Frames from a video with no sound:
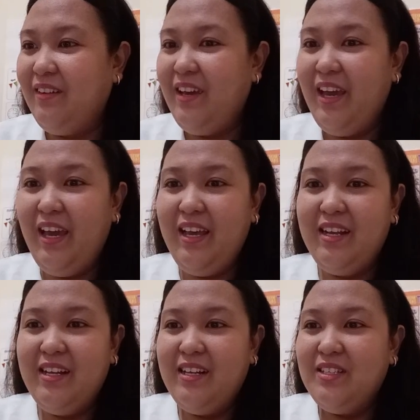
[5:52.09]
Okay,
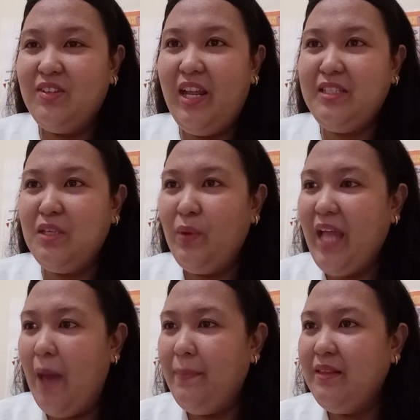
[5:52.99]
so let's see
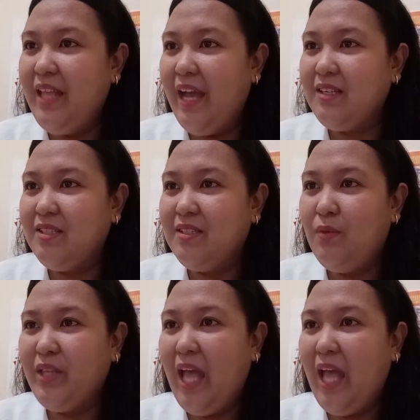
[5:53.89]
what happens next.